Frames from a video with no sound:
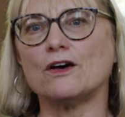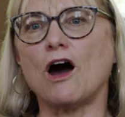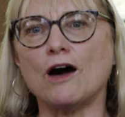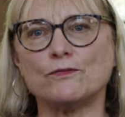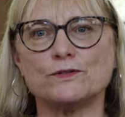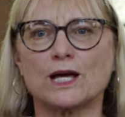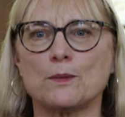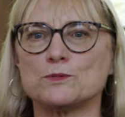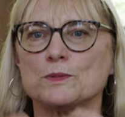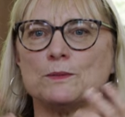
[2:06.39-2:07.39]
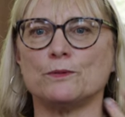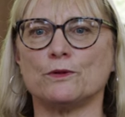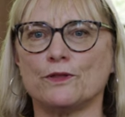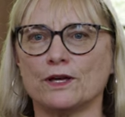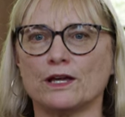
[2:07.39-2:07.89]
Oftentimes
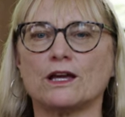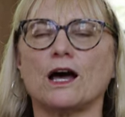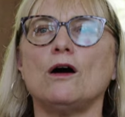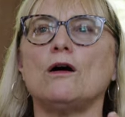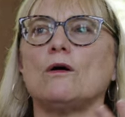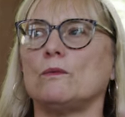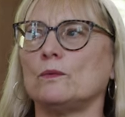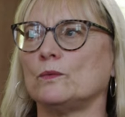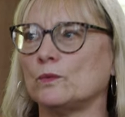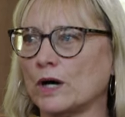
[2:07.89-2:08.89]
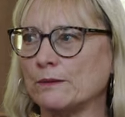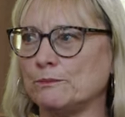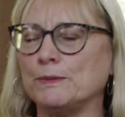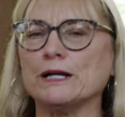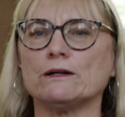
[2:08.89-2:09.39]
people think, oh, I
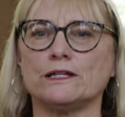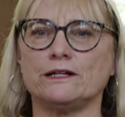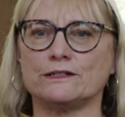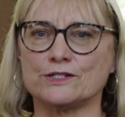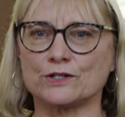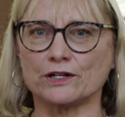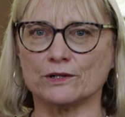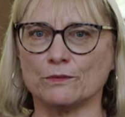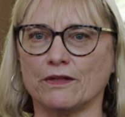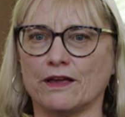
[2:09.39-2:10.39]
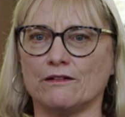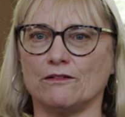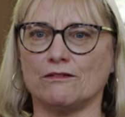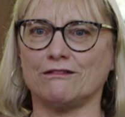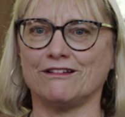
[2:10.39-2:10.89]
barely got started with
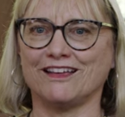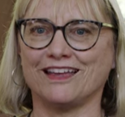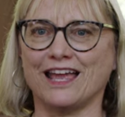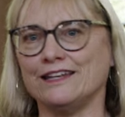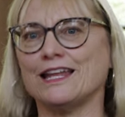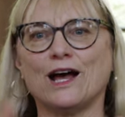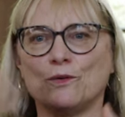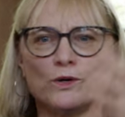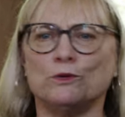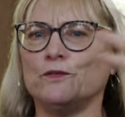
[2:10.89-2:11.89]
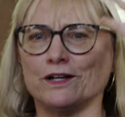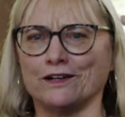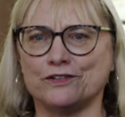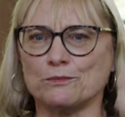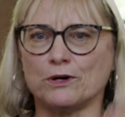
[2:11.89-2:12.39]
Hegel, and now we're moving
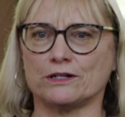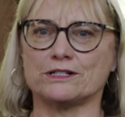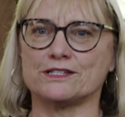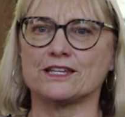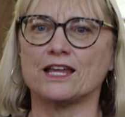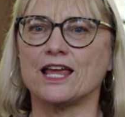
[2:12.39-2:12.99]
on to Marx.